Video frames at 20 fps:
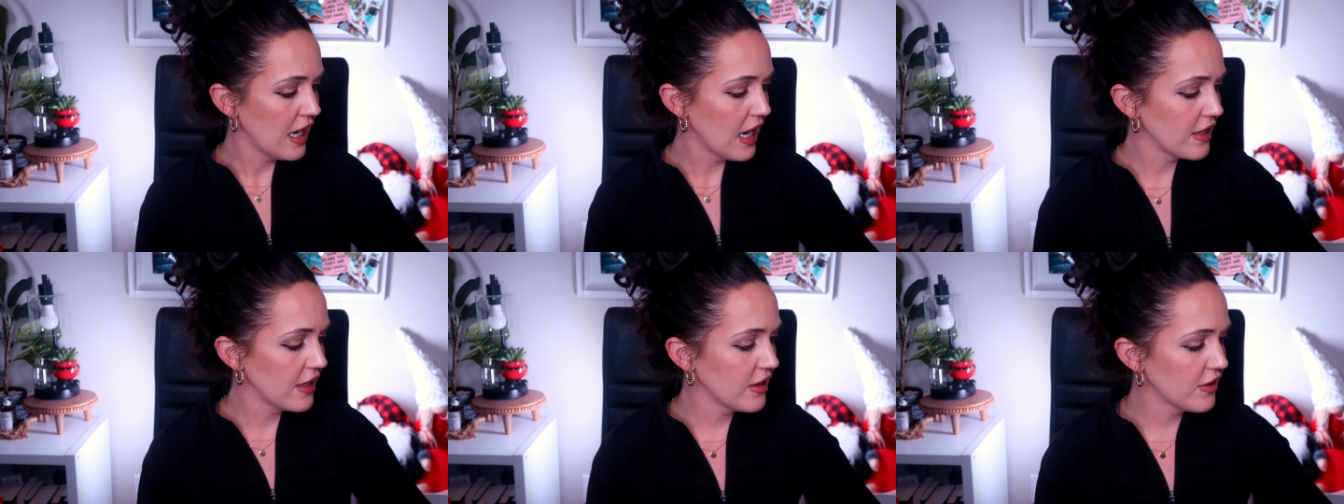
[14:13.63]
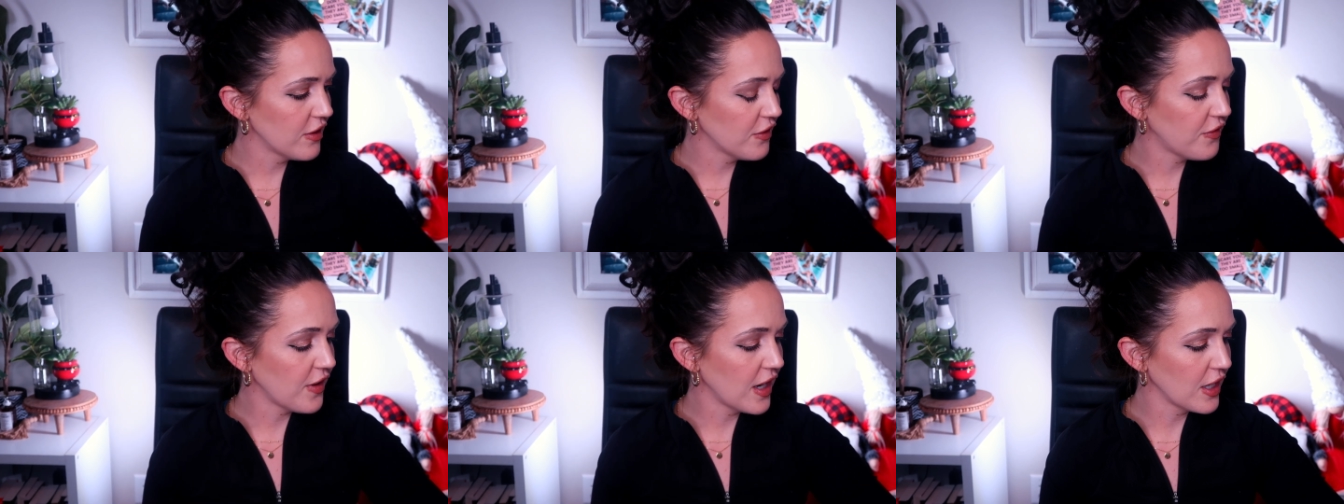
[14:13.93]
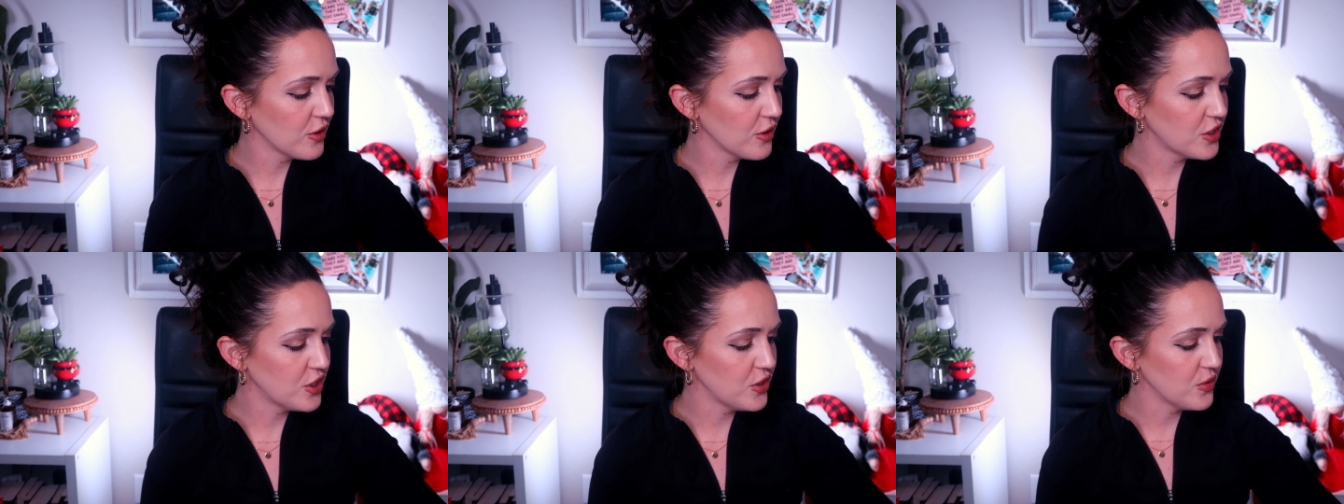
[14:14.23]
And then the
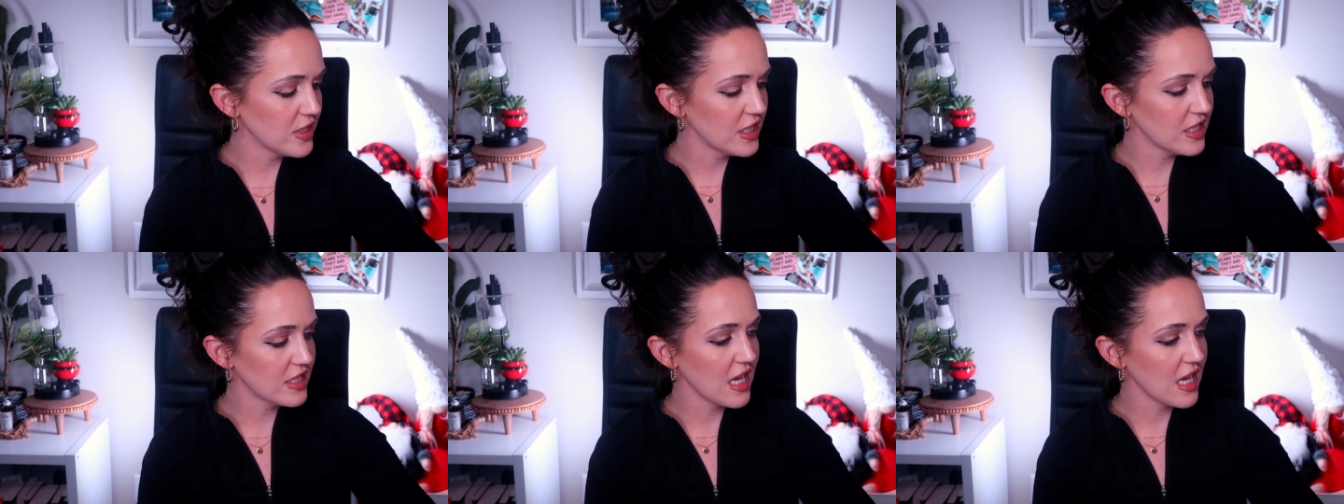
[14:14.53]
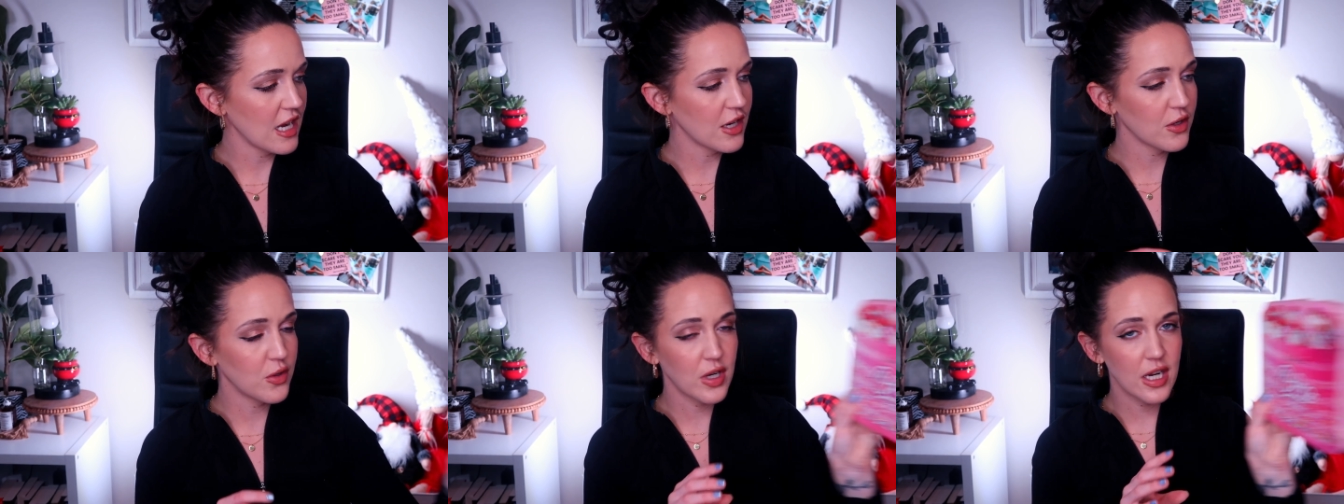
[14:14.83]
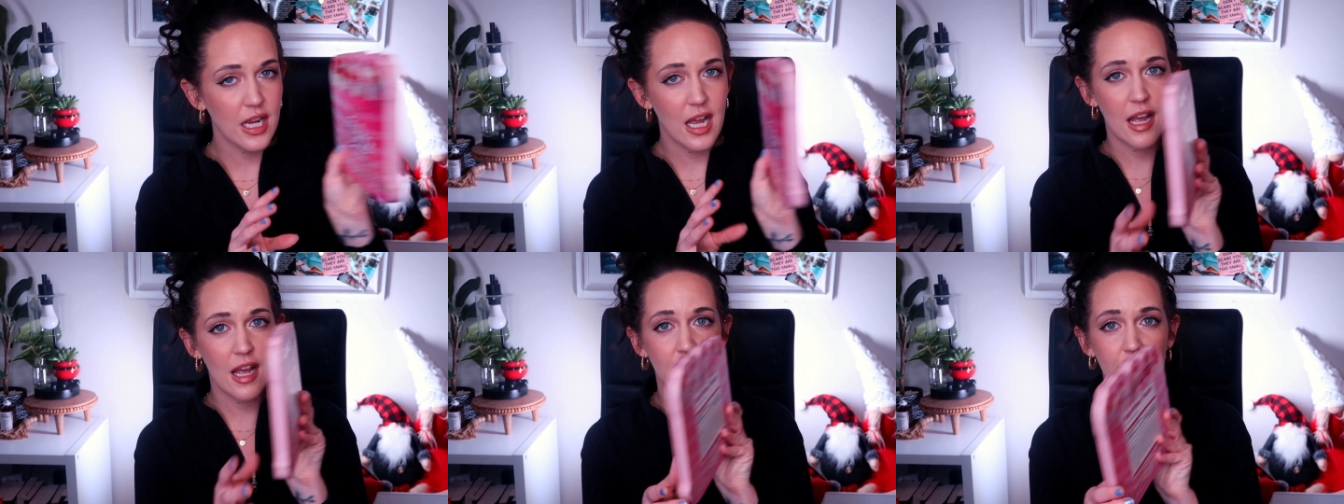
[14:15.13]
final two in this
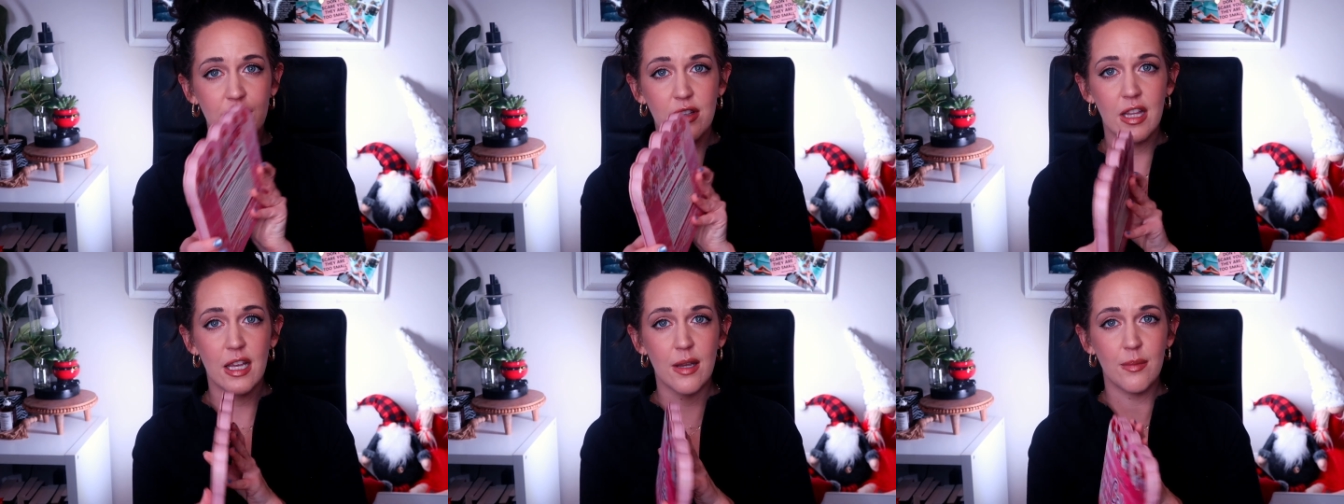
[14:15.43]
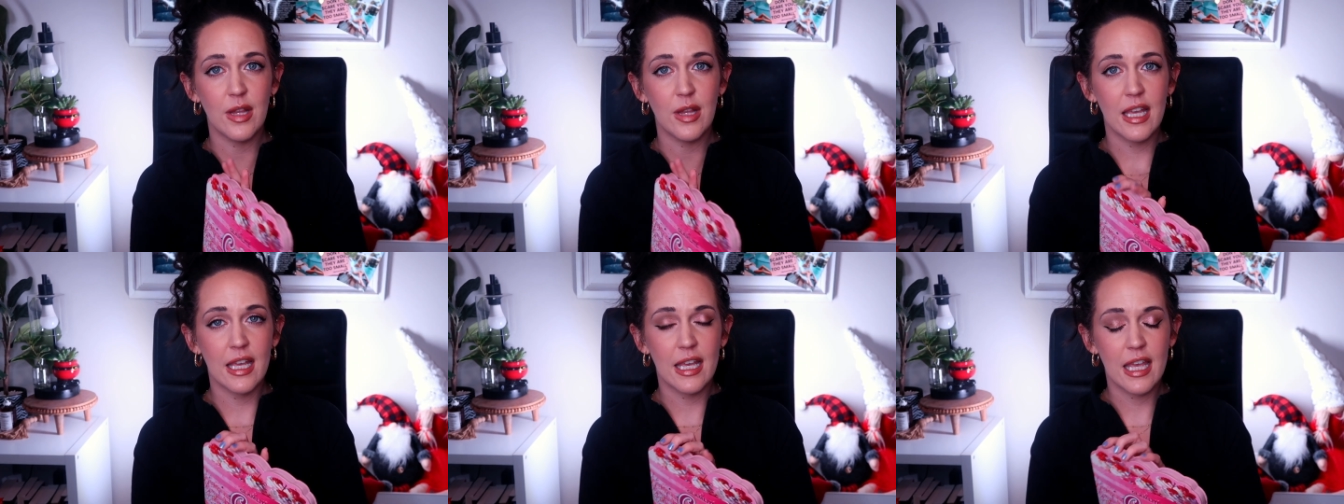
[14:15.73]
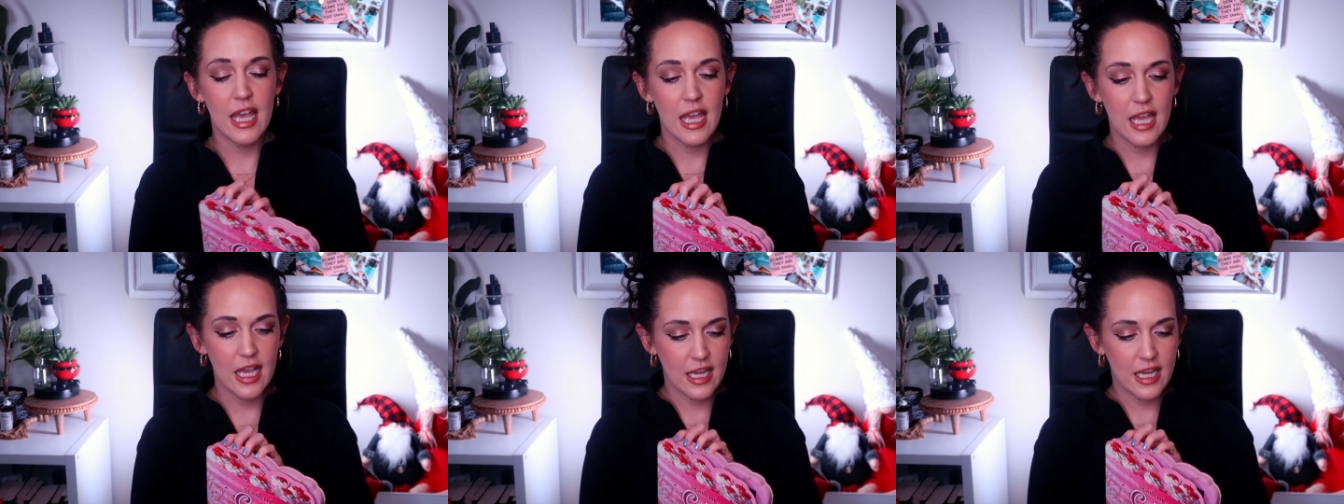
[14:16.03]
category, I have
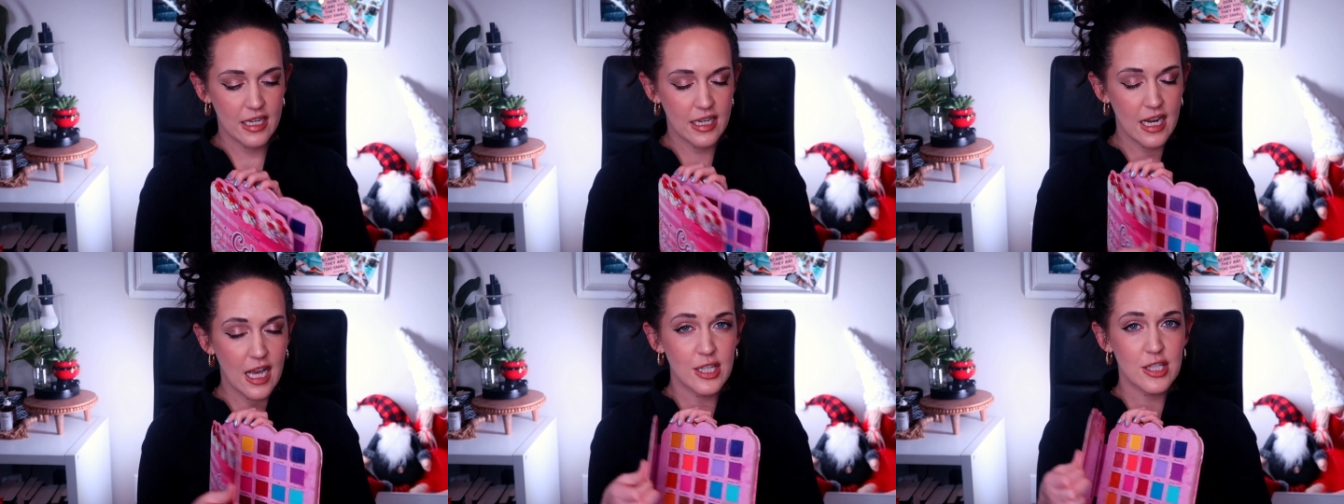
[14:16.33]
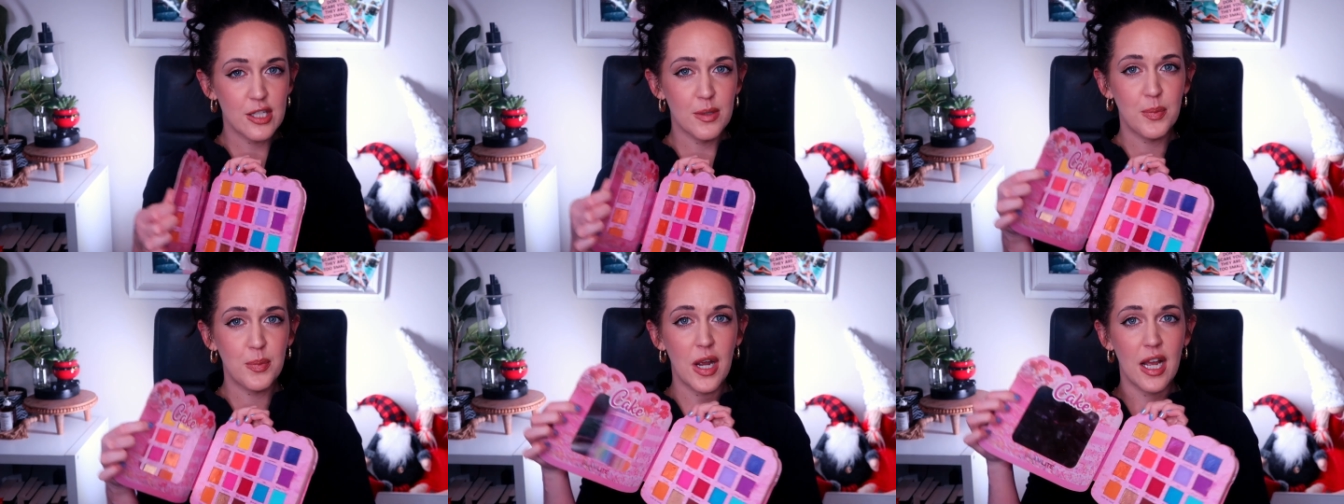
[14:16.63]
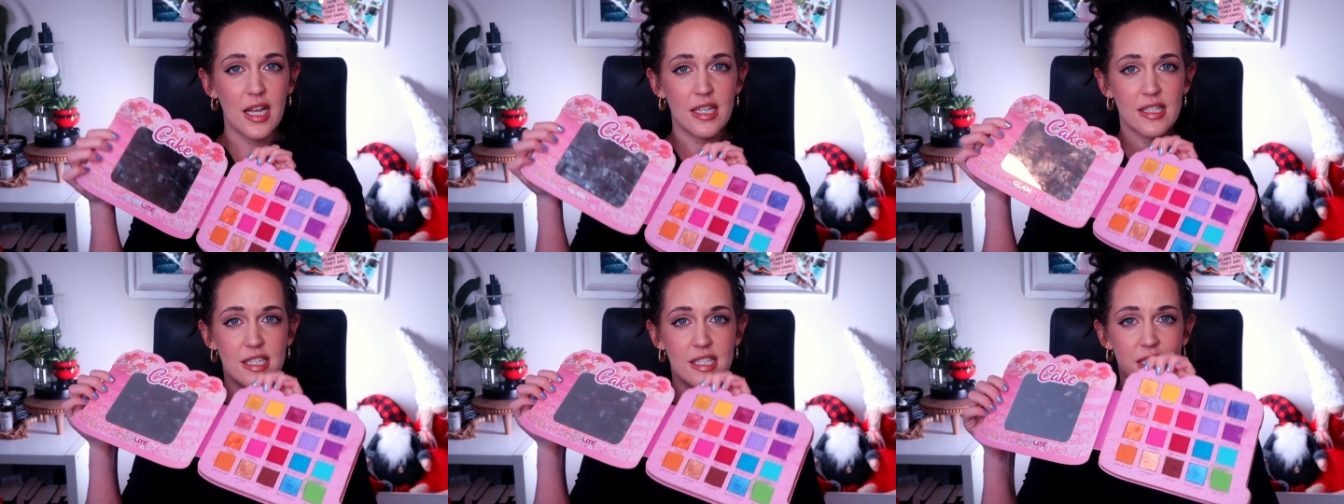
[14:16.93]
Glamlite Cake. Not
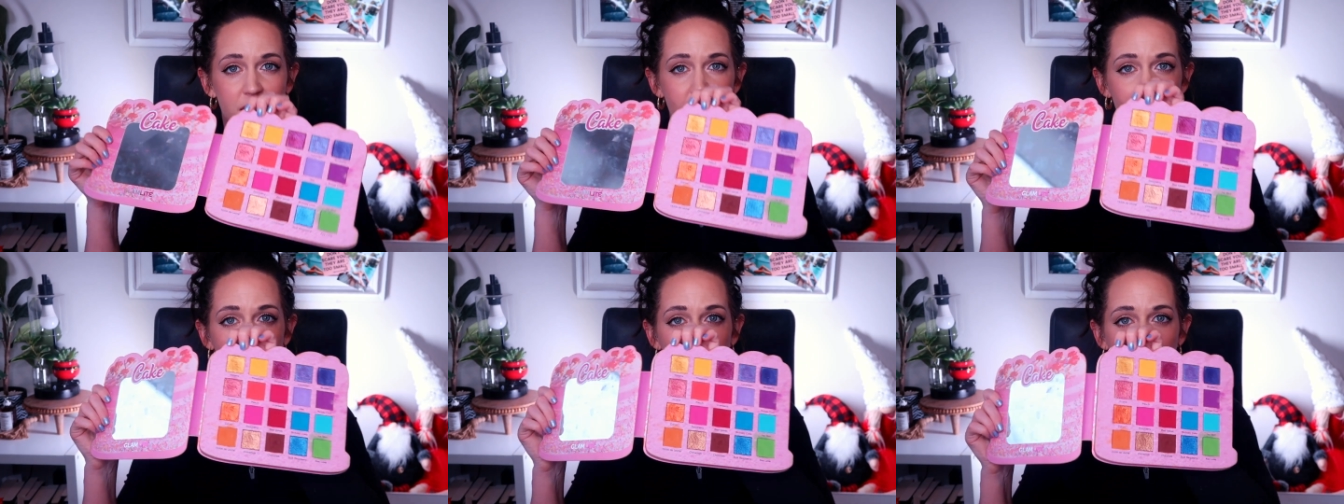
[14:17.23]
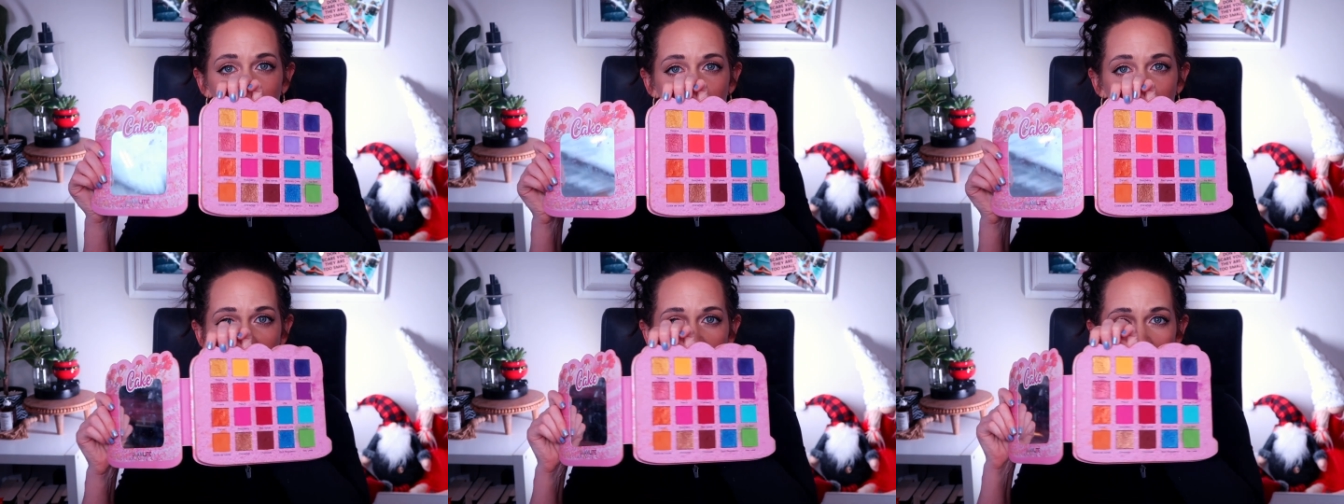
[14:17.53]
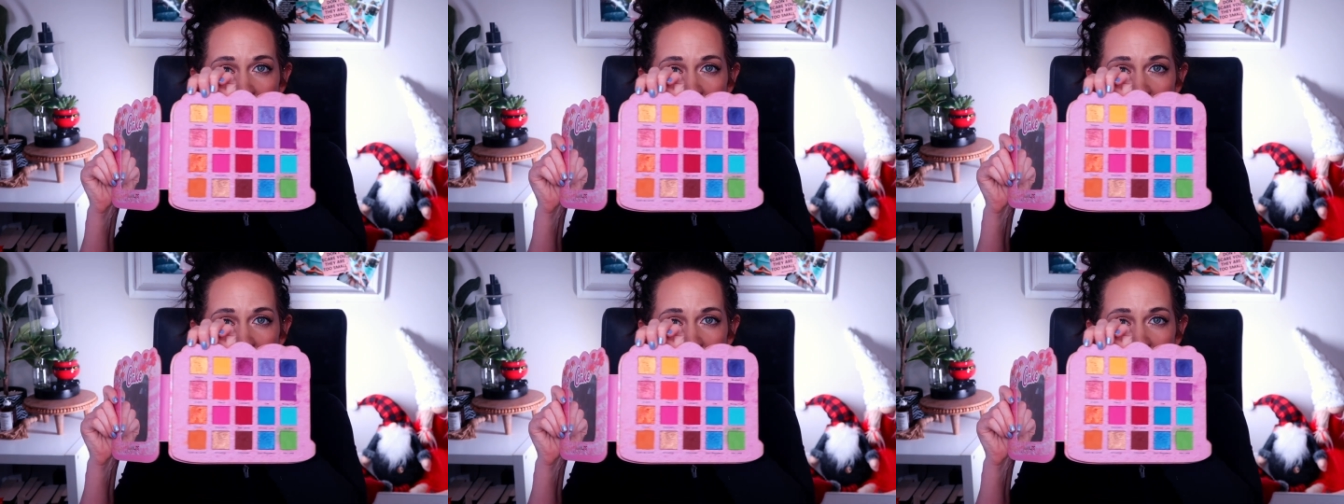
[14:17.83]
surprised to see this just